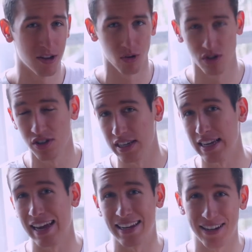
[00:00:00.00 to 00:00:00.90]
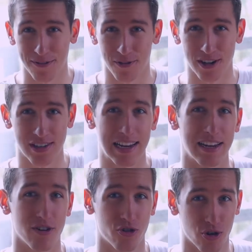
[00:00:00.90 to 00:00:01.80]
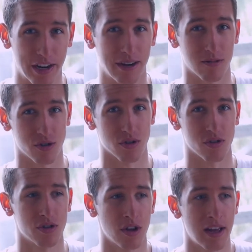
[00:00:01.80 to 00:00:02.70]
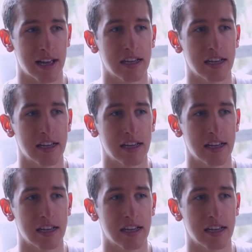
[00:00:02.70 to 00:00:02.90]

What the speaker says: you'll see a difference in your trading results.